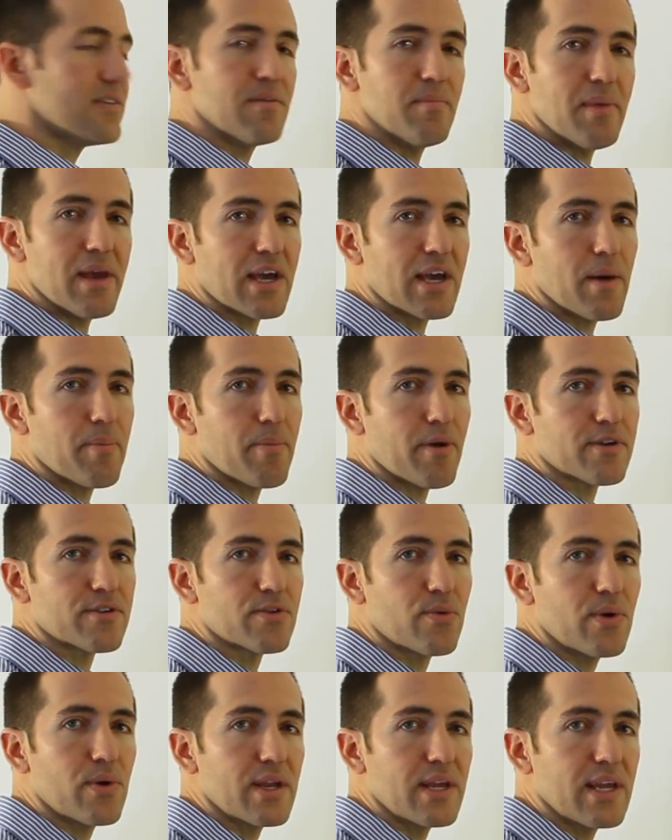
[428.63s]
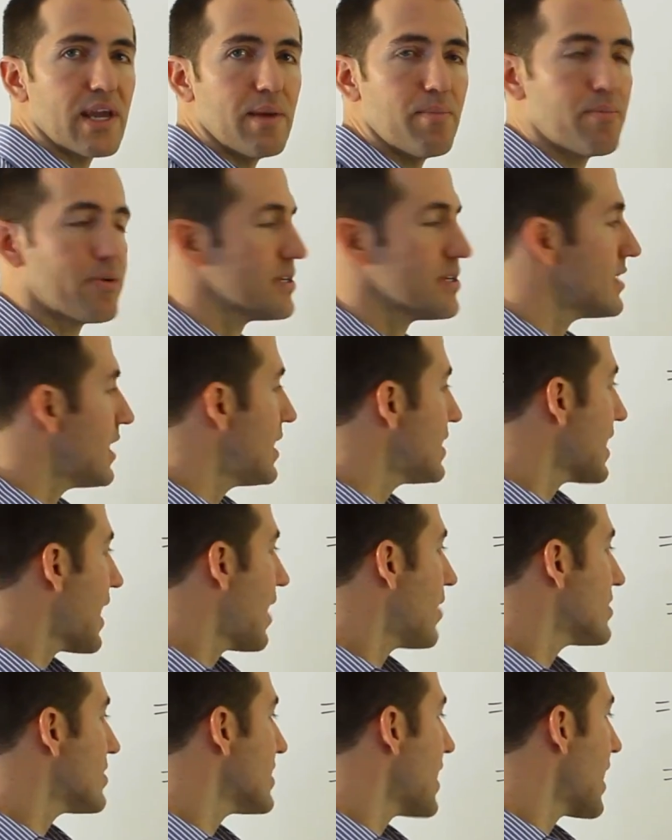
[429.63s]
to make up our 28%
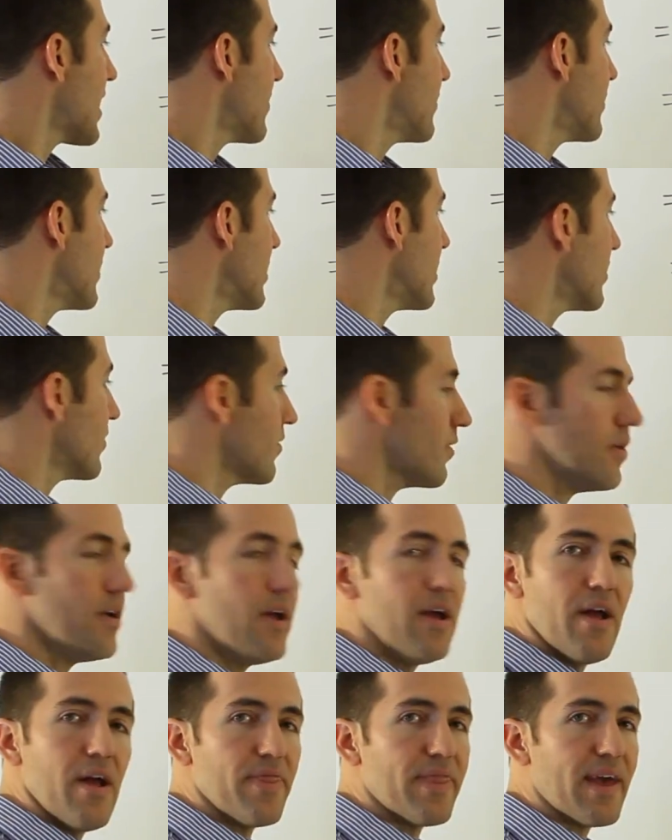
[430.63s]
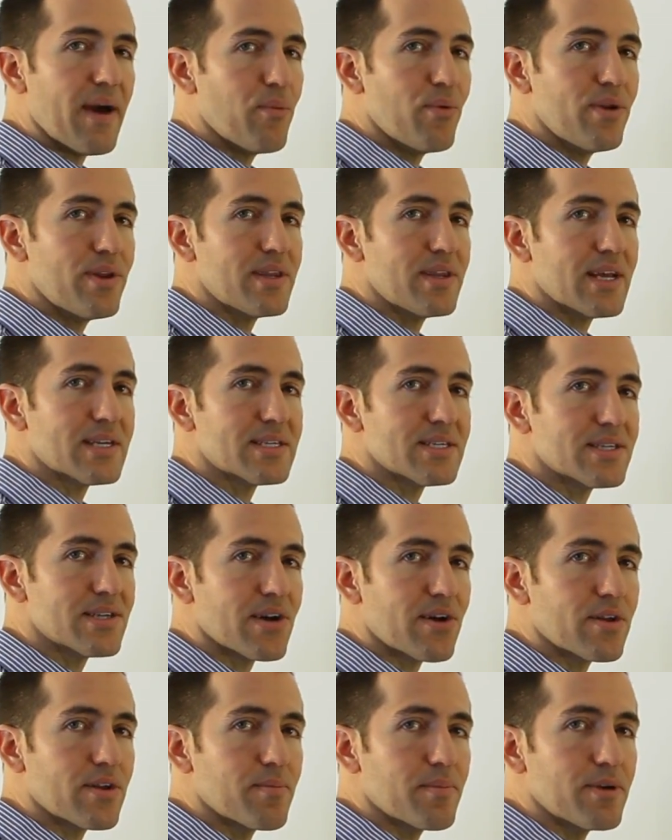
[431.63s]
outside of the interval. That wouldn't
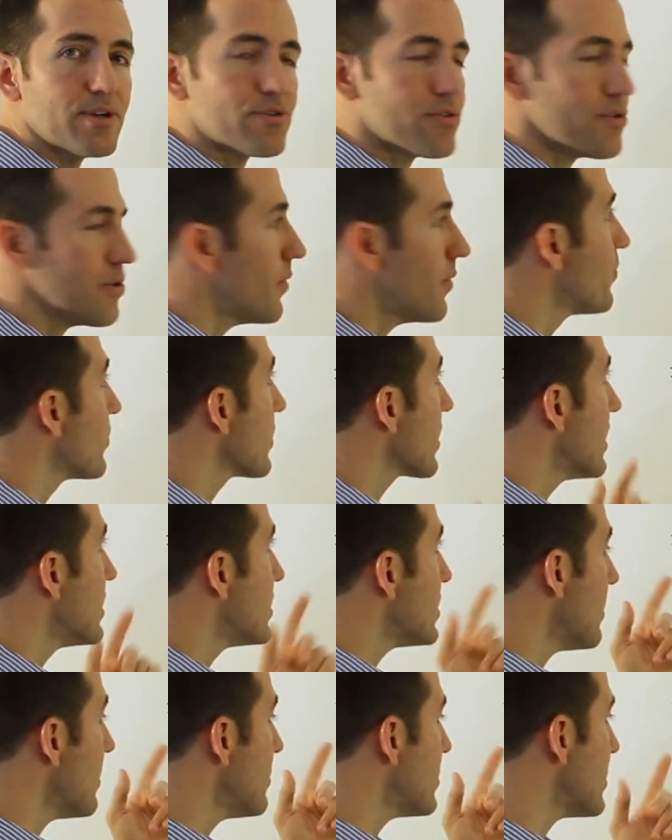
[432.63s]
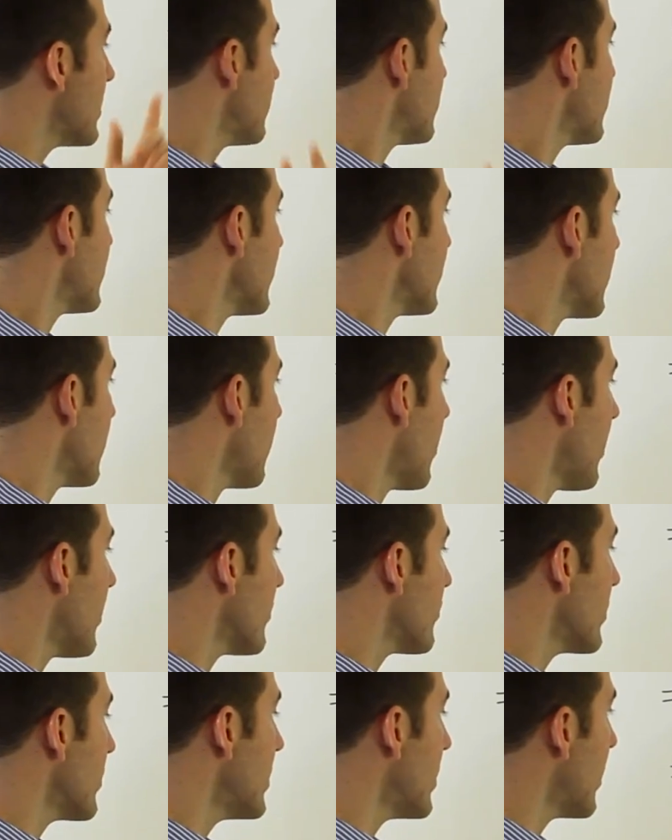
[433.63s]
necessarily be true. In Chebyshev's theorem, all
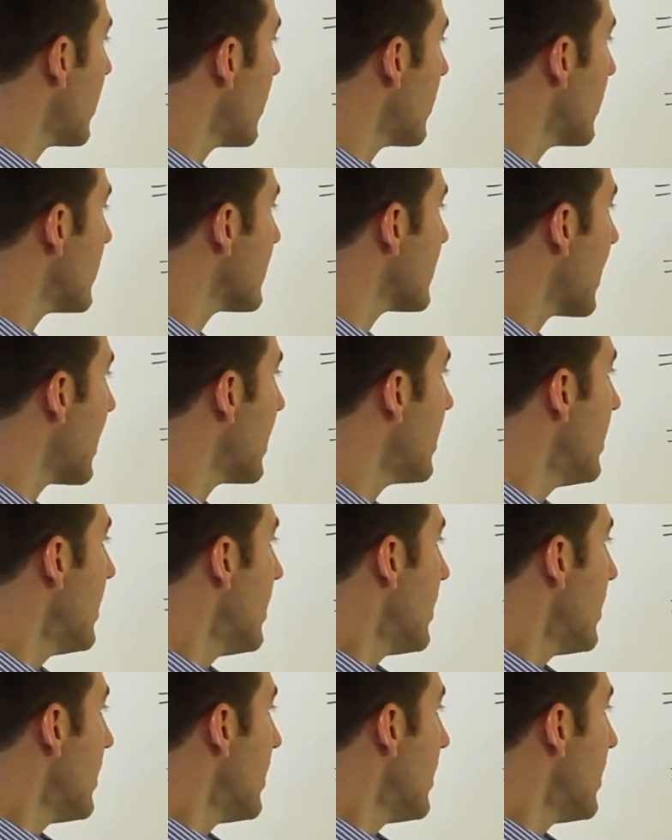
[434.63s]
we know is that